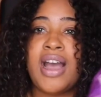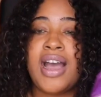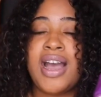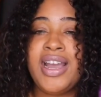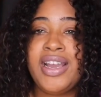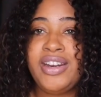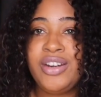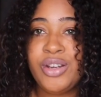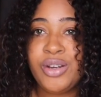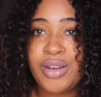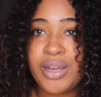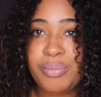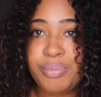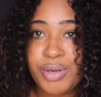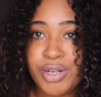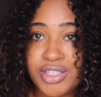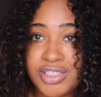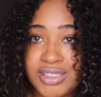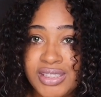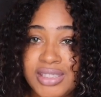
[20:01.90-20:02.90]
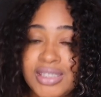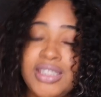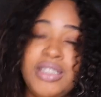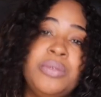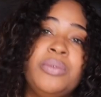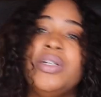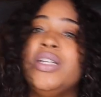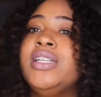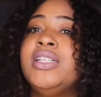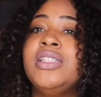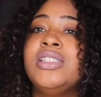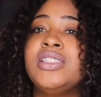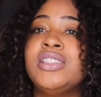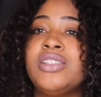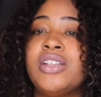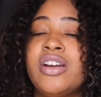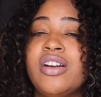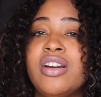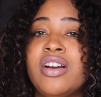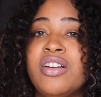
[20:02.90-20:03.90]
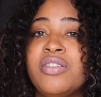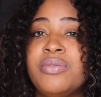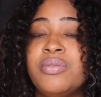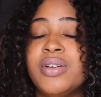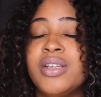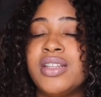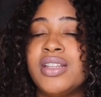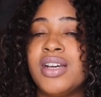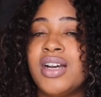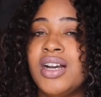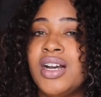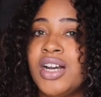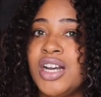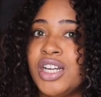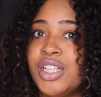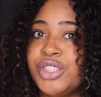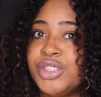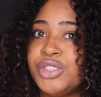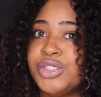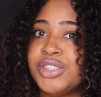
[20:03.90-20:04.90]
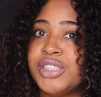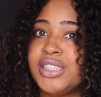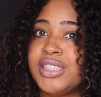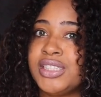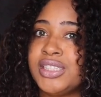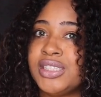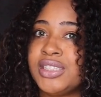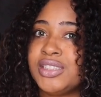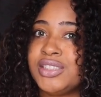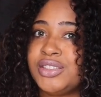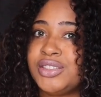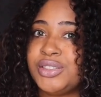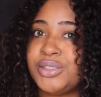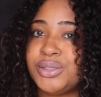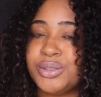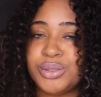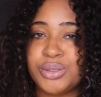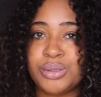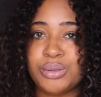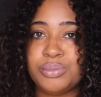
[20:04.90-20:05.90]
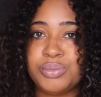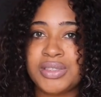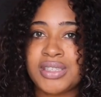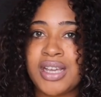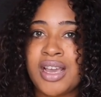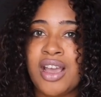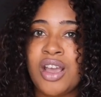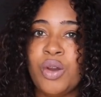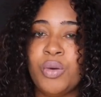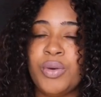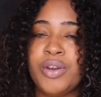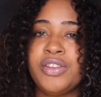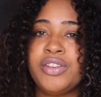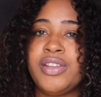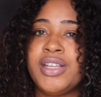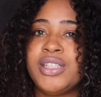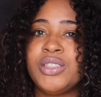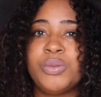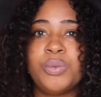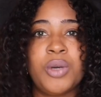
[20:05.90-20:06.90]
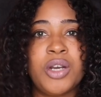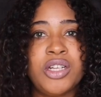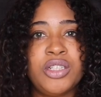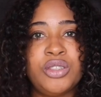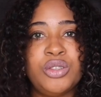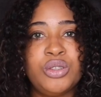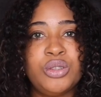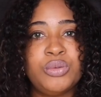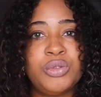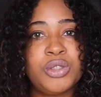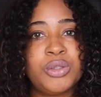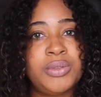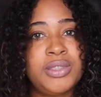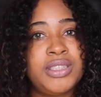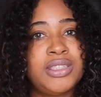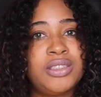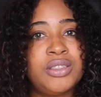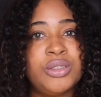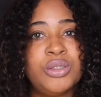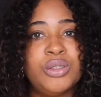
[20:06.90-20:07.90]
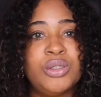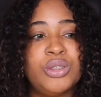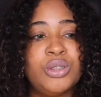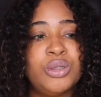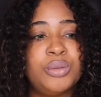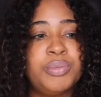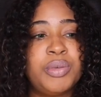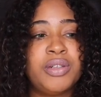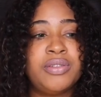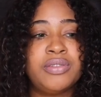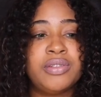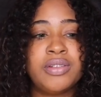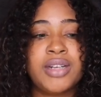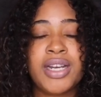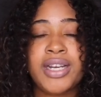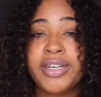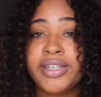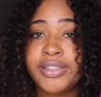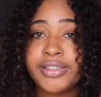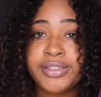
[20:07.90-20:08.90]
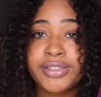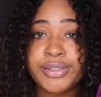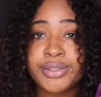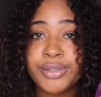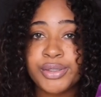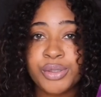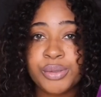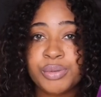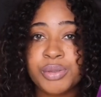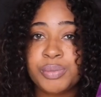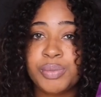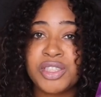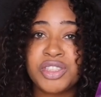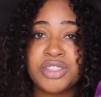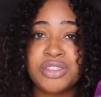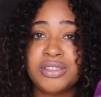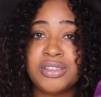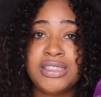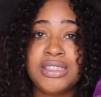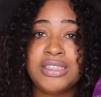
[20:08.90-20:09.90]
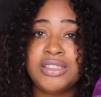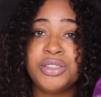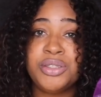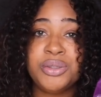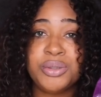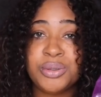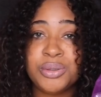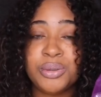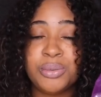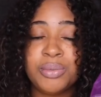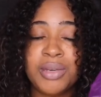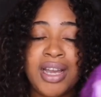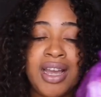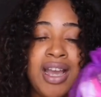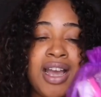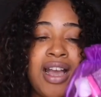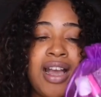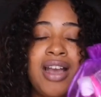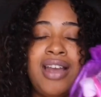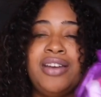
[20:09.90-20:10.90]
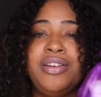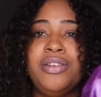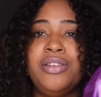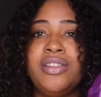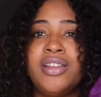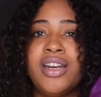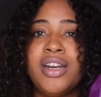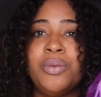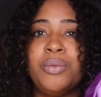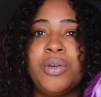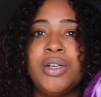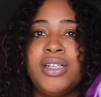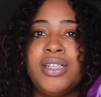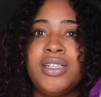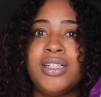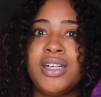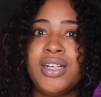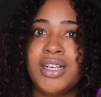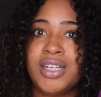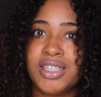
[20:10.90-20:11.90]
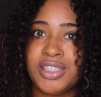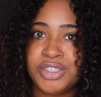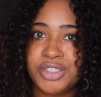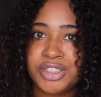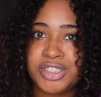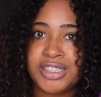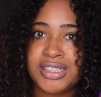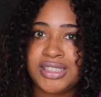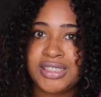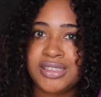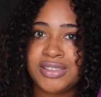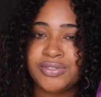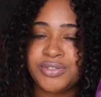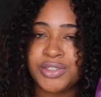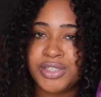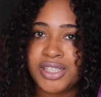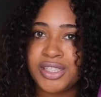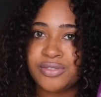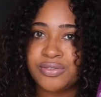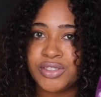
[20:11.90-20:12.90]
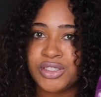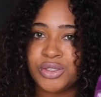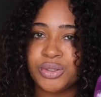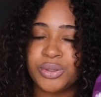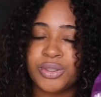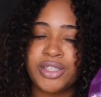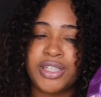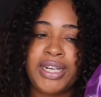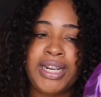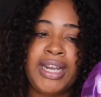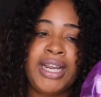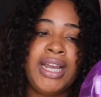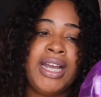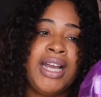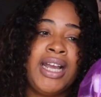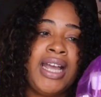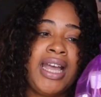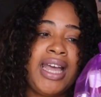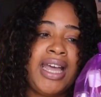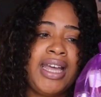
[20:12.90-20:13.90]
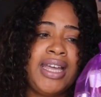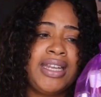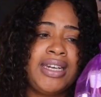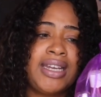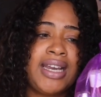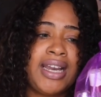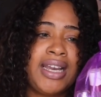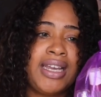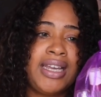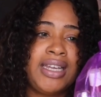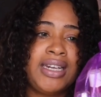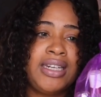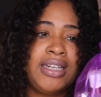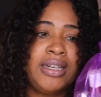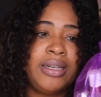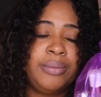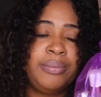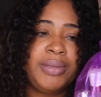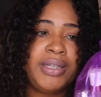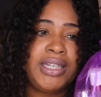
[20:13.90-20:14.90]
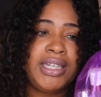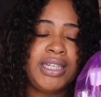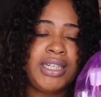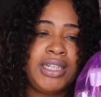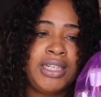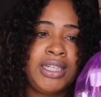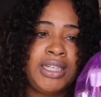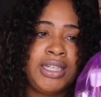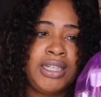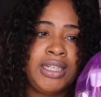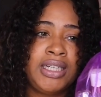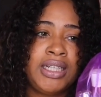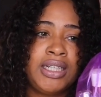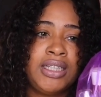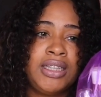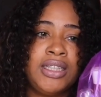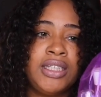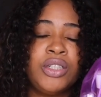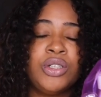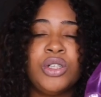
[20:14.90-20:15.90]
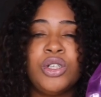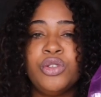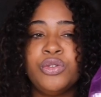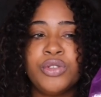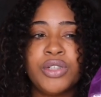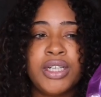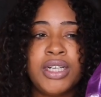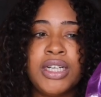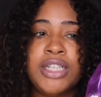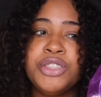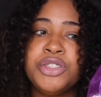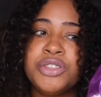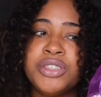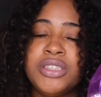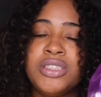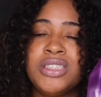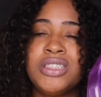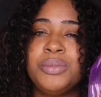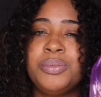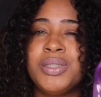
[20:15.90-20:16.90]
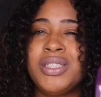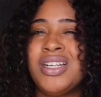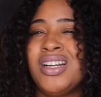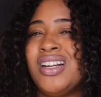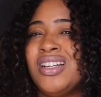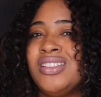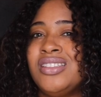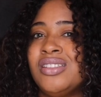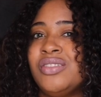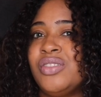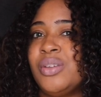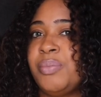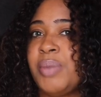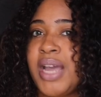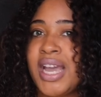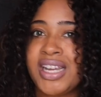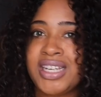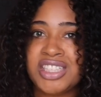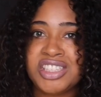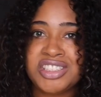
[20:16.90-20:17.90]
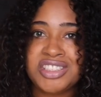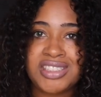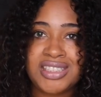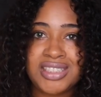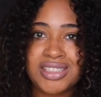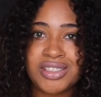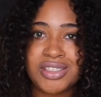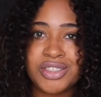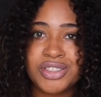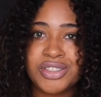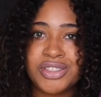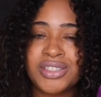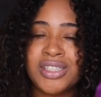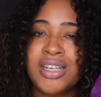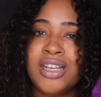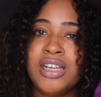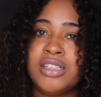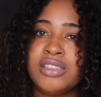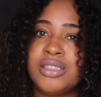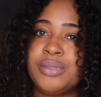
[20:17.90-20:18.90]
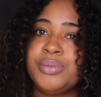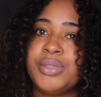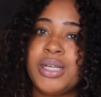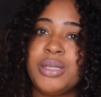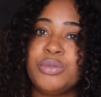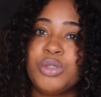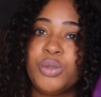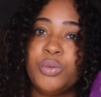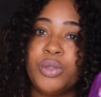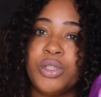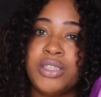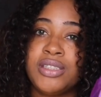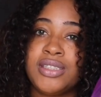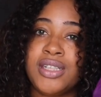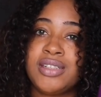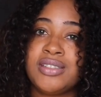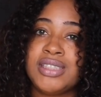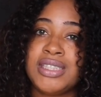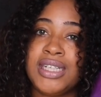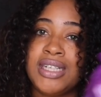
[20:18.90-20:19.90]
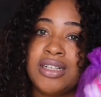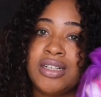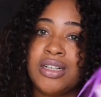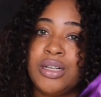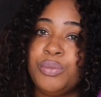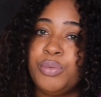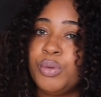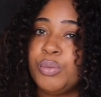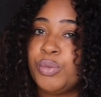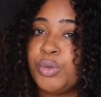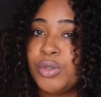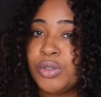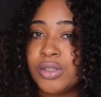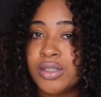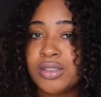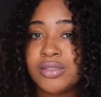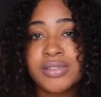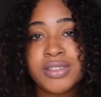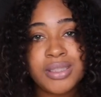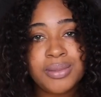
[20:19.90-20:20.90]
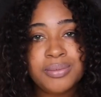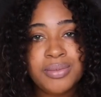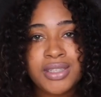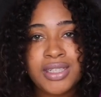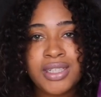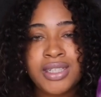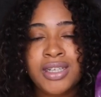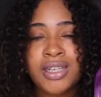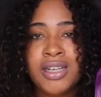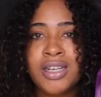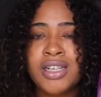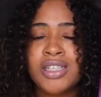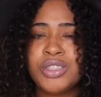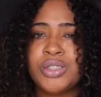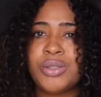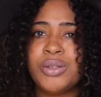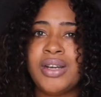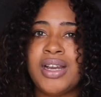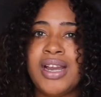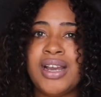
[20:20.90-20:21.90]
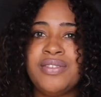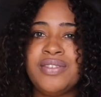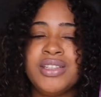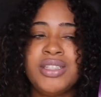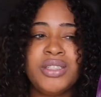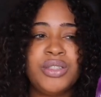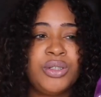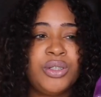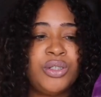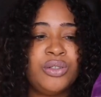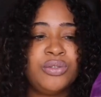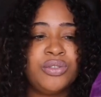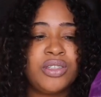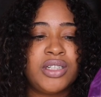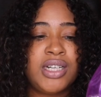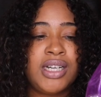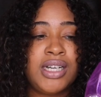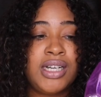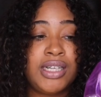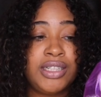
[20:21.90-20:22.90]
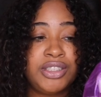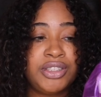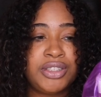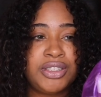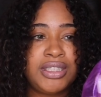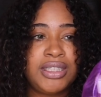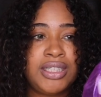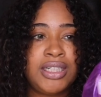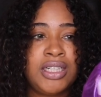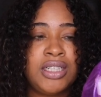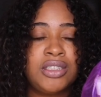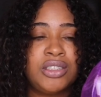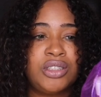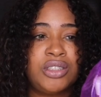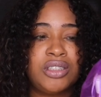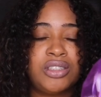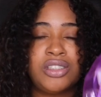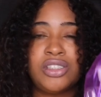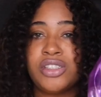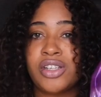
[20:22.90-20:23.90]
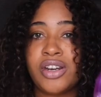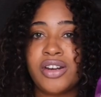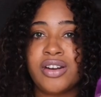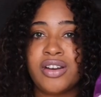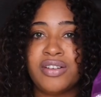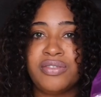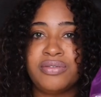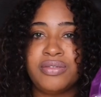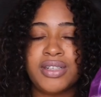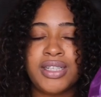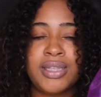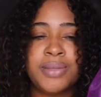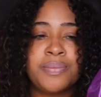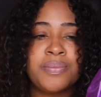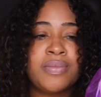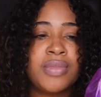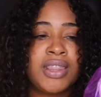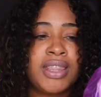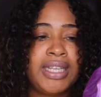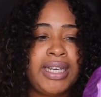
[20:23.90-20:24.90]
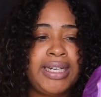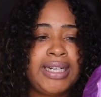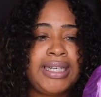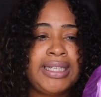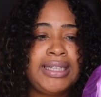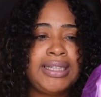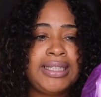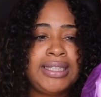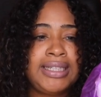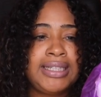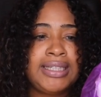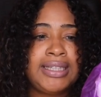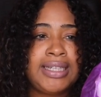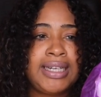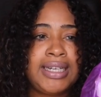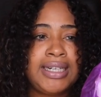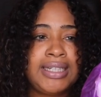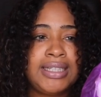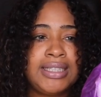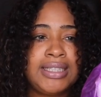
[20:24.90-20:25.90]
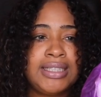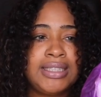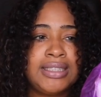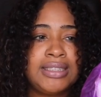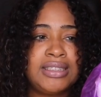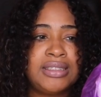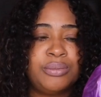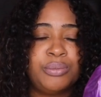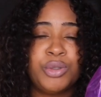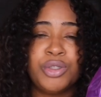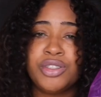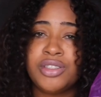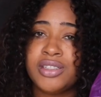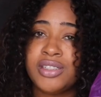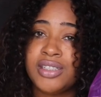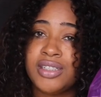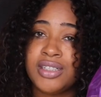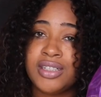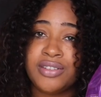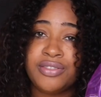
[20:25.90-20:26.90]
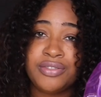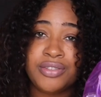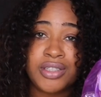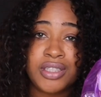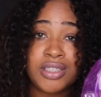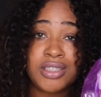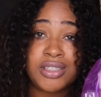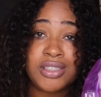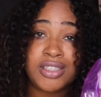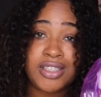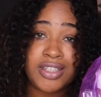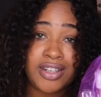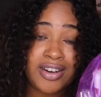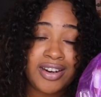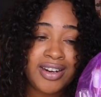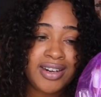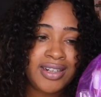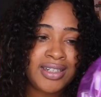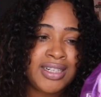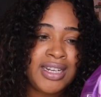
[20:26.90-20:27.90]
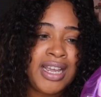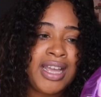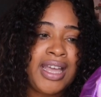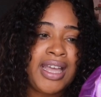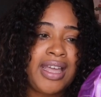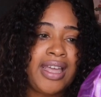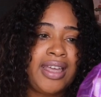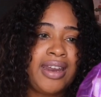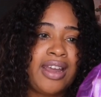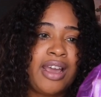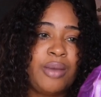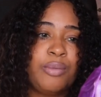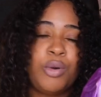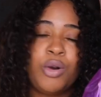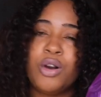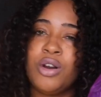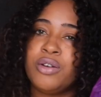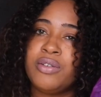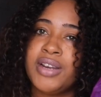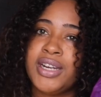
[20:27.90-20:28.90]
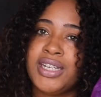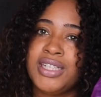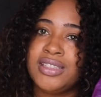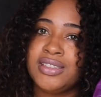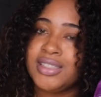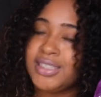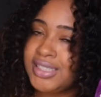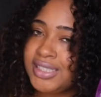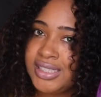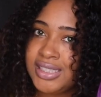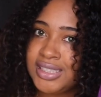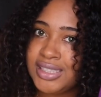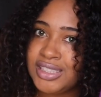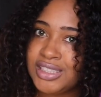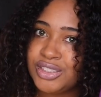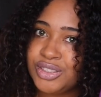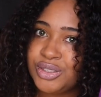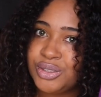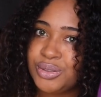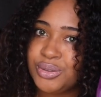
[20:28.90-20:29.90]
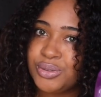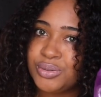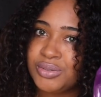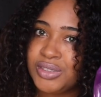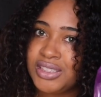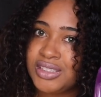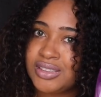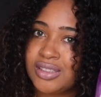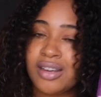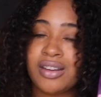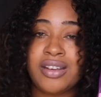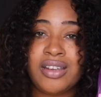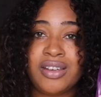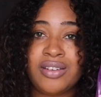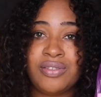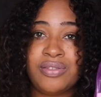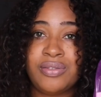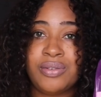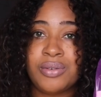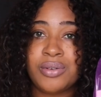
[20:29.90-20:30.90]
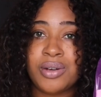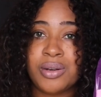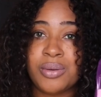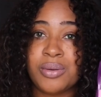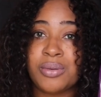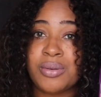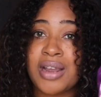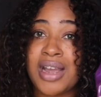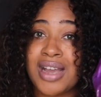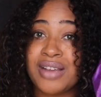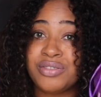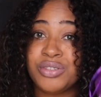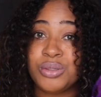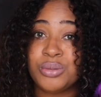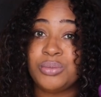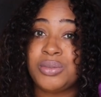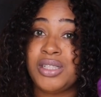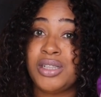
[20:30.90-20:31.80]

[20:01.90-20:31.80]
I know I personally wanted to start off with 100 tubes, whether that's one tube, squeeze tube, a variety tube, specialty tube. I knew that I wanted 100 for inventory. And I ended up getting a little over 100 just because of the package deals. Sometimes it worked out to get a couple more of something. So I have a little over 100 to start off with. And I think that is more than enough for a start and I'm already looking into restocking for after we